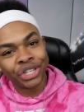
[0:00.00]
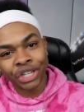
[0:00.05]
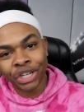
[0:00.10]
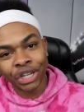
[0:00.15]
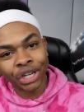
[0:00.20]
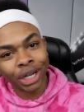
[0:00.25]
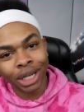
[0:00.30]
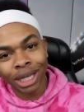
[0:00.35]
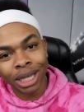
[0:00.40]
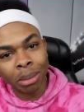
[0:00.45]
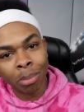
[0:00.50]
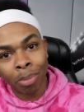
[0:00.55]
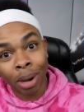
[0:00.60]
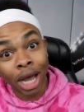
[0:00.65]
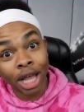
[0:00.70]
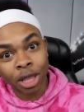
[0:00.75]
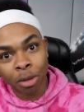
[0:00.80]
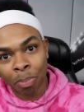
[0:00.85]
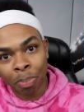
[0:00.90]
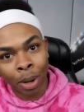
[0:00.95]
chilling
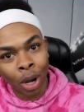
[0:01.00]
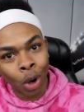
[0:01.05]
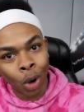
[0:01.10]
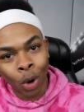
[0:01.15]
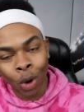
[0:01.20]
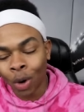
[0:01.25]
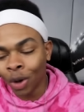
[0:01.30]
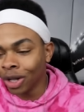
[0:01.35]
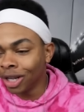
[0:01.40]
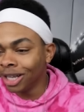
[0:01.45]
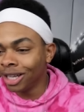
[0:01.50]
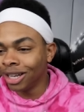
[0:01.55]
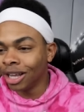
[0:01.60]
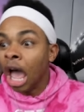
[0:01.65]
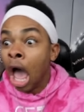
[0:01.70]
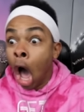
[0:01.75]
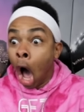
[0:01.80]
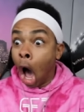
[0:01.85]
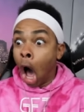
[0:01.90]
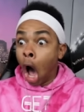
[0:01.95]
by the pole and
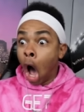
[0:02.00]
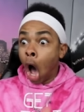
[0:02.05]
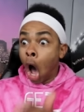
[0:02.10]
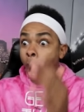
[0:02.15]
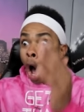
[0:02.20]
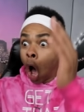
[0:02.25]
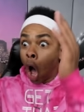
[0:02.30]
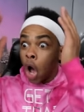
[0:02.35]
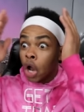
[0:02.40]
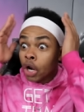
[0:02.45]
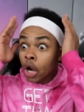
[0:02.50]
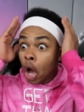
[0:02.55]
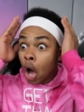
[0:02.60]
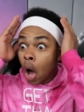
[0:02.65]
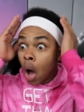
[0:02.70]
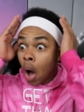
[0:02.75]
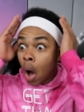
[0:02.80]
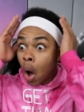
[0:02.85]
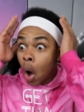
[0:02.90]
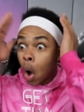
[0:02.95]

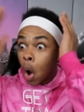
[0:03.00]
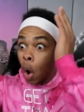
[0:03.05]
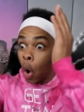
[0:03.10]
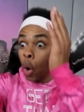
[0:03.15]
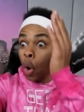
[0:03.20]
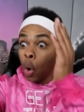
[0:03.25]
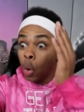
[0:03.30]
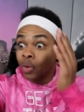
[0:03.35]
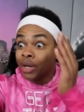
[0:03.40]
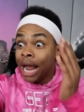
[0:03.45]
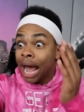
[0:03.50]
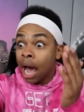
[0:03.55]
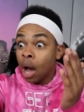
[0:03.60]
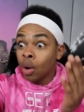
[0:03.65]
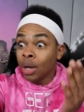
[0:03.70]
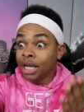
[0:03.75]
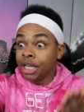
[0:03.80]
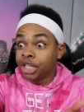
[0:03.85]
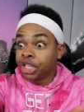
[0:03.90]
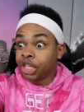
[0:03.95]
oh no, now
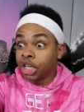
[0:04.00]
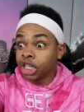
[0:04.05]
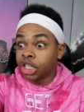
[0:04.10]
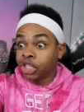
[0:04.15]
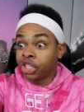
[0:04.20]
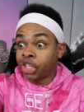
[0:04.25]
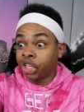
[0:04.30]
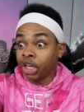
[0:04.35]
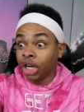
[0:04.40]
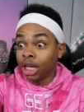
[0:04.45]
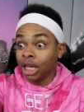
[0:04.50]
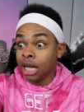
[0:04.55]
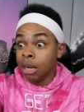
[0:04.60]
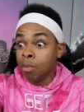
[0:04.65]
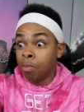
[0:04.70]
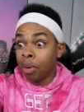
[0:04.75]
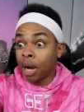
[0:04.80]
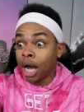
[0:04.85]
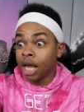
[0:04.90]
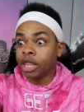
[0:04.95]
he's just
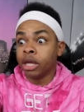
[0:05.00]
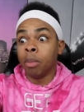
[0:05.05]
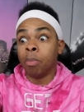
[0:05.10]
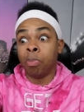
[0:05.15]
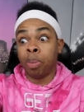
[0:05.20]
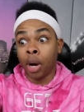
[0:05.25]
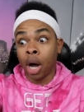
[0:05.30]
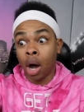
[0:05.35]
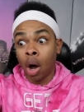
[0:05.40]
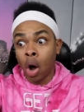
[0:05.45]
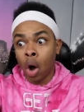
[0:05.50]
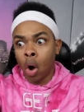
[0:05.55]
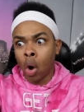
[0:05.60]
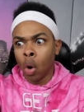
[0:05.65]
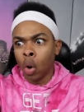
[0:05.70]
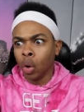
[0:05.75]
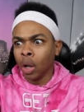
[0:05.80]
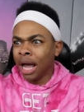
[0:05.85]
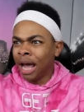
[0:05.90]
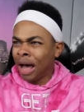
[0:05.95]
chilling by the
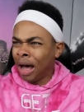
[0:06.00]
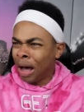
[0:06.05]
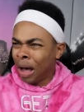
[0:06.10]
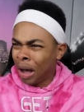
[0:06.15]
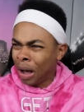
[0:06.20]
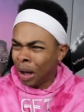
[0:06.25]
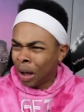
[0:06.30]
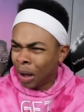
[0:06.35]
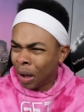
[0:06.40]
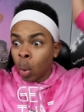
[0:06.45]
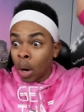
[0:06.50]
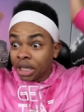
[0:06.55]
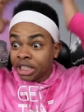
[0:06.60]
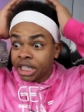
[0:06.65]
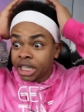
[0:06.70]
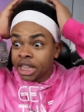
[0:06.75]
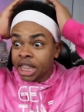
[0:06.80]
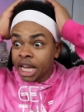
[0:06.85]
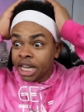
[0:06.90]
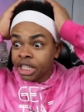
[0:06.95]
pole. Oh, what
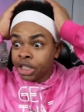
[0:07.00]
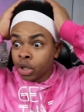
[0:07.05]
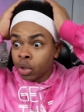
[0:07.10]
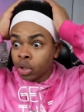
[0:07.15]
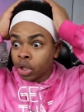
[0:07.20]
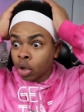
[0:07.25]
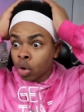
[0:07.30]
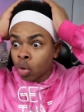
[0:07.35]
did they do to